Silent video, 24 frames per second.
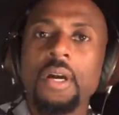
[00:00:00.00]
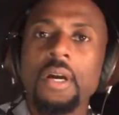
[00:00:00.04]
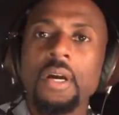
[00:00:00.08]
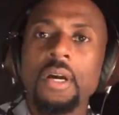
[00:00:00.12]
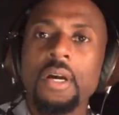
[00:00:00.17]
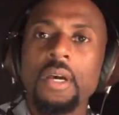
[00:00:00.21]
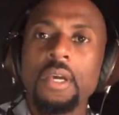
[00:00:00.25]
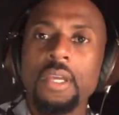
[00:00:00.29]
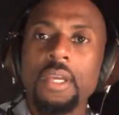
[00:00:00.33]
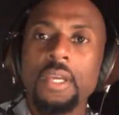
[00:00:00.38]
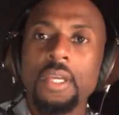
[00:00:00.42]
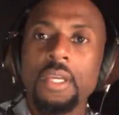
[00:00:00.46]

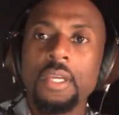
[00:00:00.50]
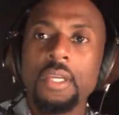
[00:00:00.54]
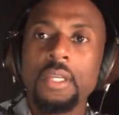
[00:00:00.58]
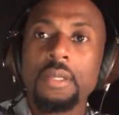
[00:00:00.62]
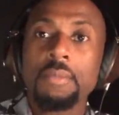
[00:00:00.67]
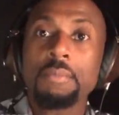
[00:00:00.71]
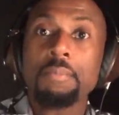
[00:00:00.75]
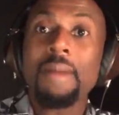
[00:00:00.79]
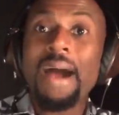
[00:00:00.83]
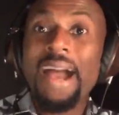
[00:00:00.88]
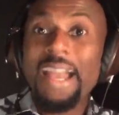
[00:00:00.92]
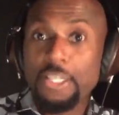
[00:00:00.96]
uh,
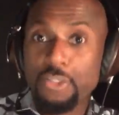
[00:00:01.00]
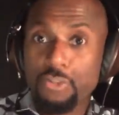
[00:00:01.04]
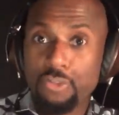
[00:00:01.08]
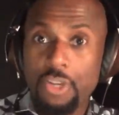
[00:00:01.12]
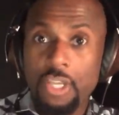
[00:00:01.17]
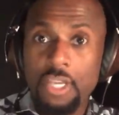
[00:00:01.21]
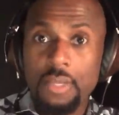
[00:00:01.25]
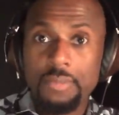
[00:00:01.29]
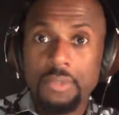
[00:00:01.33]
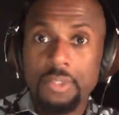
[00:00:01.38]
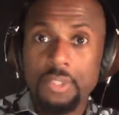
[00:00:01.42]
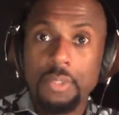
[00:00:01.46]
in my
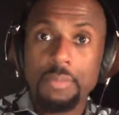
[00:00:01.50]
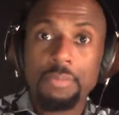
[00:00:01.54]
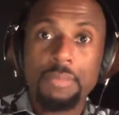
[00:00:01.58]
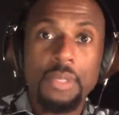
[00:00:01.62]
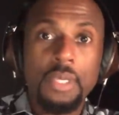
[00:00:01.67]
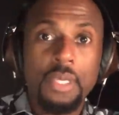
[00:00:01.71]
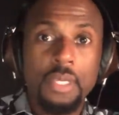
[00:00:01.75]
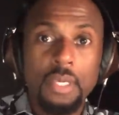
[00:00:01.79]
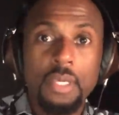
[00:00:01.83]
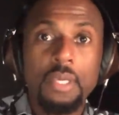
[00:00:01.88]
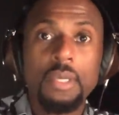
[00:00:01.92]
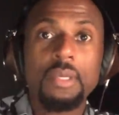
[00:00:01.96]
dreams to
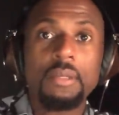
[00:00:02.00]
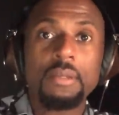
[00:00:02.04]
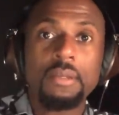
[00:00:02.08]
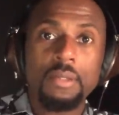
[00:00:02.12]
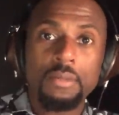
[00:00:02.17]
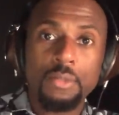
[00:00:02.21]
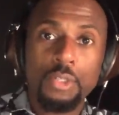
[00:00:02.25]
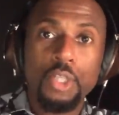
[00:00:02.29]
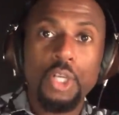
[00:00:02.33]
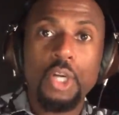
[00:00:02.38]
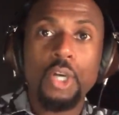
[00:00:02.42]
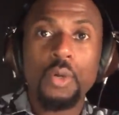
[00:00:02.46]
be,
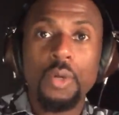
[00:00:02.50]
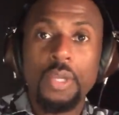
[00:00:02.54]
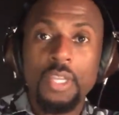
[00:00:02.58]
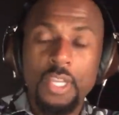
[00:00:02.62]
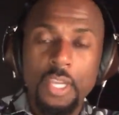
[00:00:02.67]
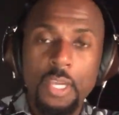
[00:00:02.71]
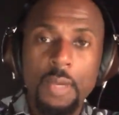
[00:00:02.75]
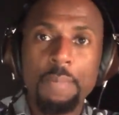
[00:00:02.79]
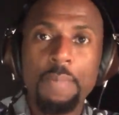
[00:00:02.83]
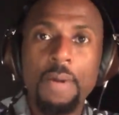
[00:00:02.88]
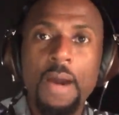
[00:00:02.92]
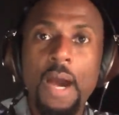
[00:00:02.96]
you know,
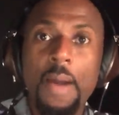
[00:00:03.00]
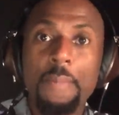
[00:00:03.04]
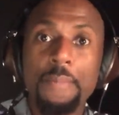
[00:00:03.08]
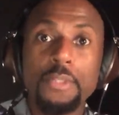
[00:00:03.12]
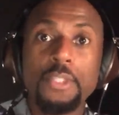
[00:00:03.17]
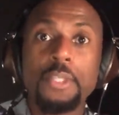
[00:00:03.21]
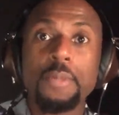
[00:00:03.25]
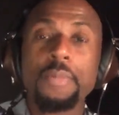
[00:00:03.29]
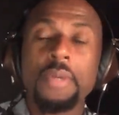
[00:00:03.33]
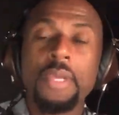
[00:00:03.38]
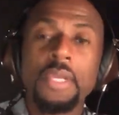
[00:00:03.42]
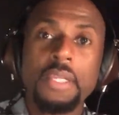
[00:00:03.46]
in hip hop
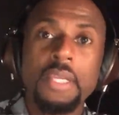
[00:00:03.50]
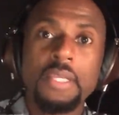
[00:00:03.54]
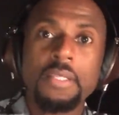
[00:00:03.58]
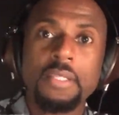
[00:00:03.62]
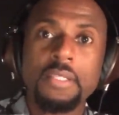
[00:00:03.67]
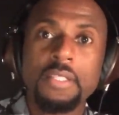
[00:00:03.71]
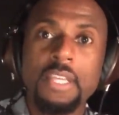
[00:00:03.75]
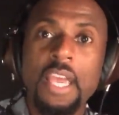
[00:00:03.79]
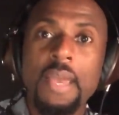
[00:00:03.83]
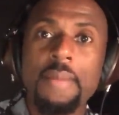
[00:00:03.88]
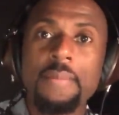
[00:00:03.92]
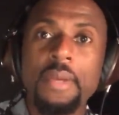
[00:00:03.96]
and to be in
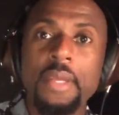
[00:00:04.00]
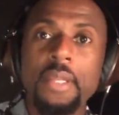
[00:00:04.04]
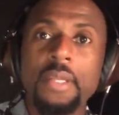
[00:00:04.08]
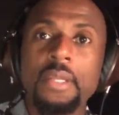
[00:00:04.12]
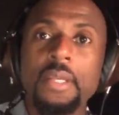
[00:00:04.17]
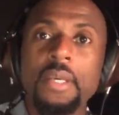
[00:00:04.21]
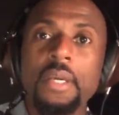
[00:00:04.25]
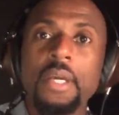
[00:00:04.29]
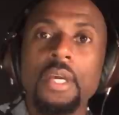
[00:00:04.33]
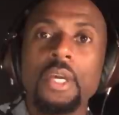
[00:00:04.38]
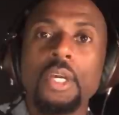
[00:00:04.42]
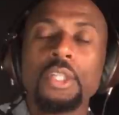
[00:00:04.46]

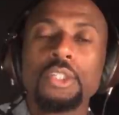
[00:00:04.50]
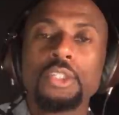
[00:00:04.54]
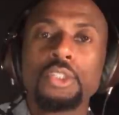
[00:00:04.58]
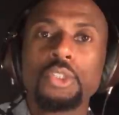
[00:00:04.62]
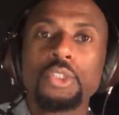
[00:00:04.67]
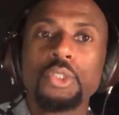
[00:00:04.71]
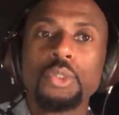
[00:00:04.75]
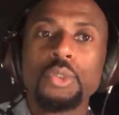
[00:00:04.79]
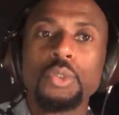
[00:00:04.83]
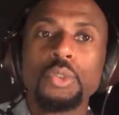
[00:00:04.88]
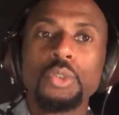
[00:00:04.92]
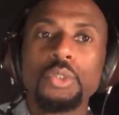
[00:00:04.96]
entertainment
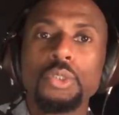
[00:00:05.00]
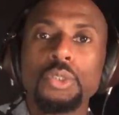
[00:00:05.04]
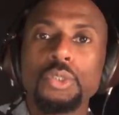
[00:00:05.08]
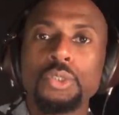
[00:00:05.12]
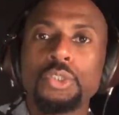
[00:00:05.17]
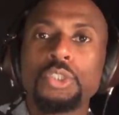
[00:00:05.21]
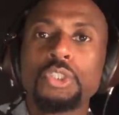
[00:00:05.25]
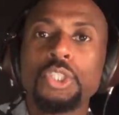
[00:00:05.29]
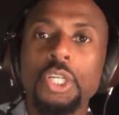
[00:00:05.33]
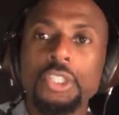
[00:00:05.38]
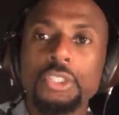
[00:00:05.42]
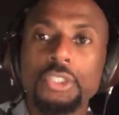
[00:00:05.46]
to
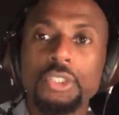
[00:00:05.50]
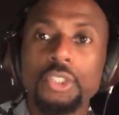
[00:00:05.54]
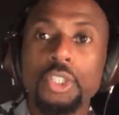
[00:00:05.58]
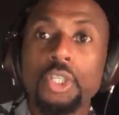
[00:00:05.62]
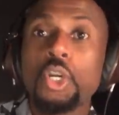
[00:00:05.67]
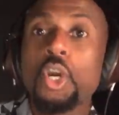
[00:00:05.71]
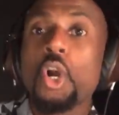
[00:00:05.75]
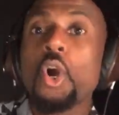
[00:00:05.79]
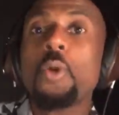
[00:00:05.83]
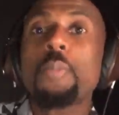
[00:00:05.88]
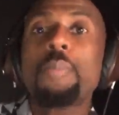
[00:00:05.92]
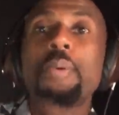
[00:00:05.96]
just
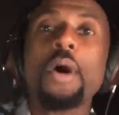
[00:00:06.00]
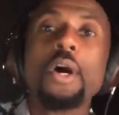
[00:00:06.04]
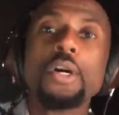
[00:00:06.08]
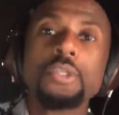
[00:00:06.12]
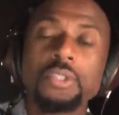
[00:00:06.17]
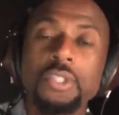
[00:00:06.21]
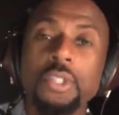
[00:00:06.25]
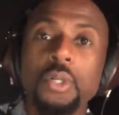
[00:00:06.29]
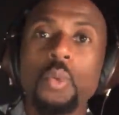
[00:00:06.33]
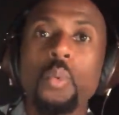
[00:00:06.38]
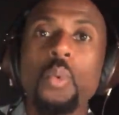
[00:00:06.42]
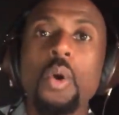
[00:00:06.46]
go
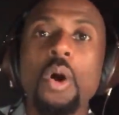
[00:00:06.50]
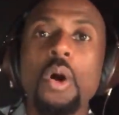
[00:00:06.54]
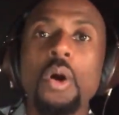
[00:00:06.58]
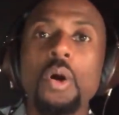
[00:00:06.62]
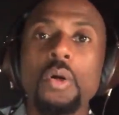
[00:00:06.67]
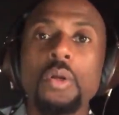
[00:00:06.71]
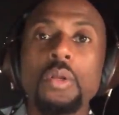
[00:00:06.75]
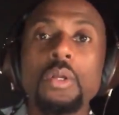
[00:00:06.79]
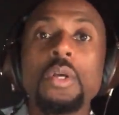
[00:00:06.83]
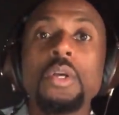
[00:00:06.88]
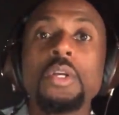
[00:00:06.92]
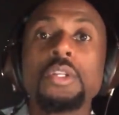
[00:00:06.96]
balls to the
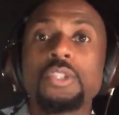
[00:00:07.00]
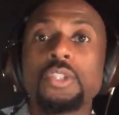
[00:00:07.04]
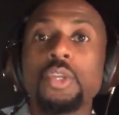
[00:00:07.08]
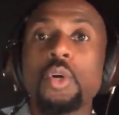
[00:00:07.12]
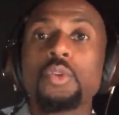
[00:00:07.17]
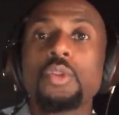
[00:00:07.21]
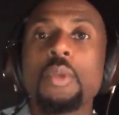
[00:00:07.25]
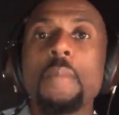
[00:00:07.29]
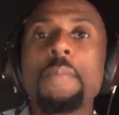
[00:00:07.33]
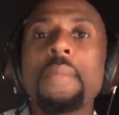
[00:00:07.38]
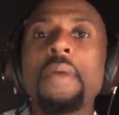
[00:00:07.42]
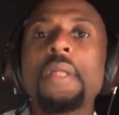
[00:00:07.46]
wall.
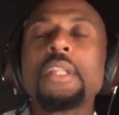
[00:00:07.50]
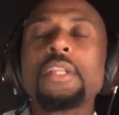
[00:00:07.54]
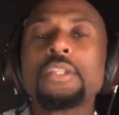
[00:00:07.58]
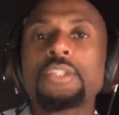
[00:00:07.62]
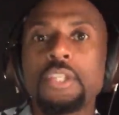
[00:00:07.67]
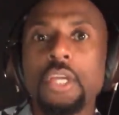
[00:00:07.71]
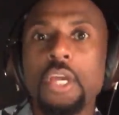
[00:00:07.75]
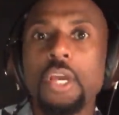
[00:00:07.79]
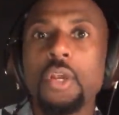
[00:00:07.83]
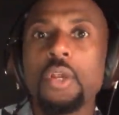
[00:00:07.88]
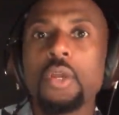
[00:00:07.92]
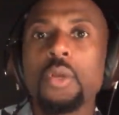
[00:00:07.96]
So the
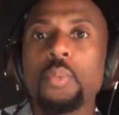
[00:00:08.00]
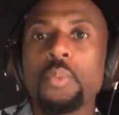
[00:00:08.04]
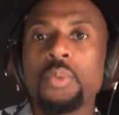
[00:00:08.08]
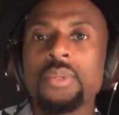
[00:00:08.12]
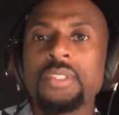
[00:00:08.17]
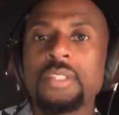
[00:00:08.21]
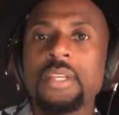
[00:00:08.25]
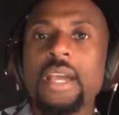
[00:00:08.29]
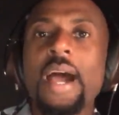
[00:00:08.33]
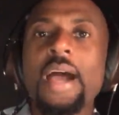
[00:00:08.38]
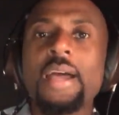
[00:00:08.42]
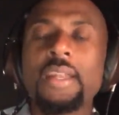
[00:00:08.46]
military
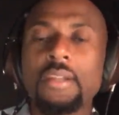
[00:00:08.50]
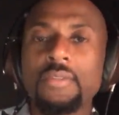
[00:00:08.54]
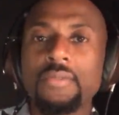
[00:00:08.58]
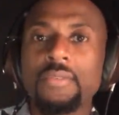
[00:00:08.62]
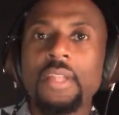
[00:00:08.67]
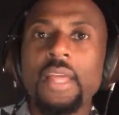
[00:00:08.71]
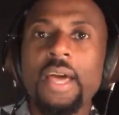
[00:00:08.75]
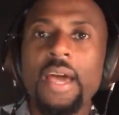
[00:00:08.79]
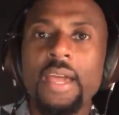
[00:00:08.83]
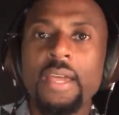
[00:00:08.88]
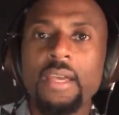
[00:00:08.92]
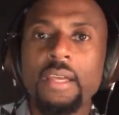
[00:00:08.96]
was kind of
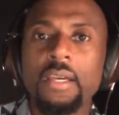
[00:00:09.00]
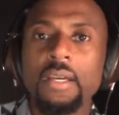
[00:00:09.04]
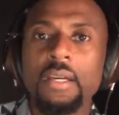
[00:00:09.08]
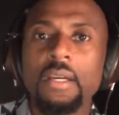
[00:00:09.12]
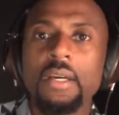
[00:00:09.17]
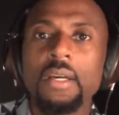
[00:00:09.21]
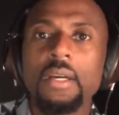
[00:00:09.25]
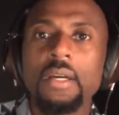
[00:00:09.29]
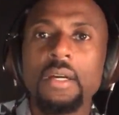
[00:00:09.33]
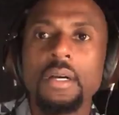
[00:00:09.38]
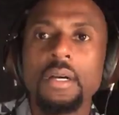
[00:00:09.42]
like,